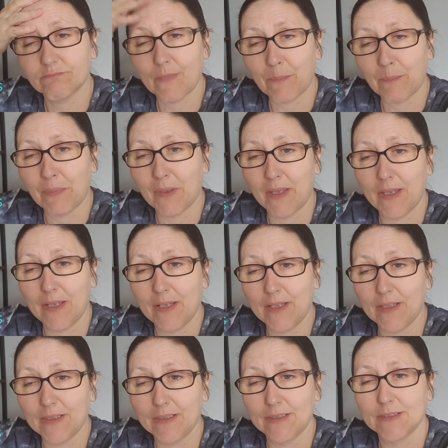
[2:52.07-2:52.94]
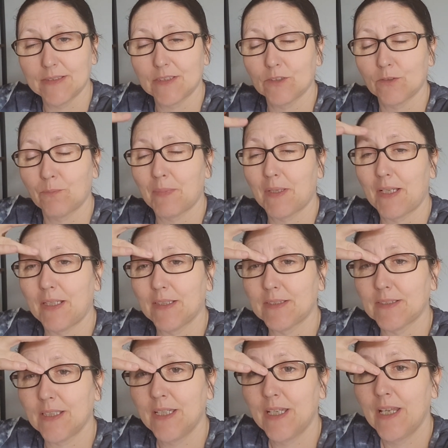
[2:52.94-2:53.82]
The pain is so
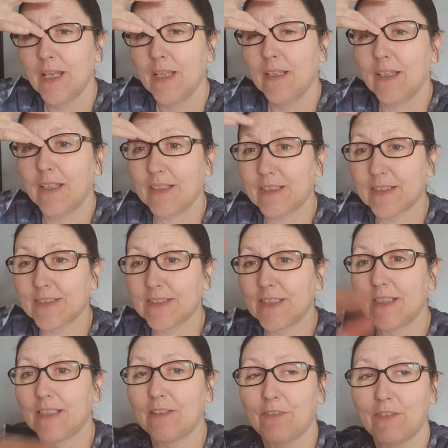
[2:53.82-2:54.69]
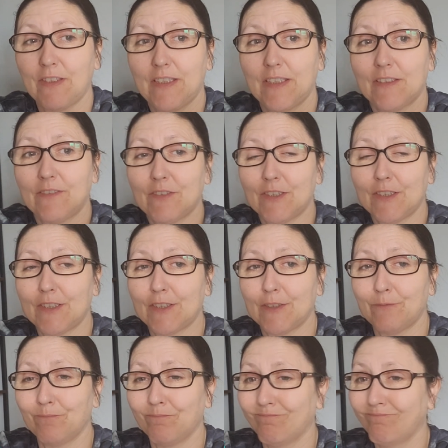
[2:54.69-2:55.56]
bad. Like I said, I think I've
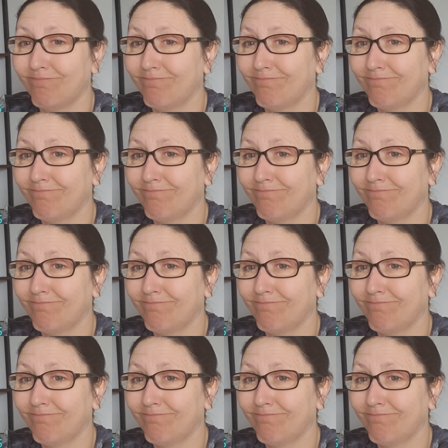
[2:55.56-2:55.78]
um,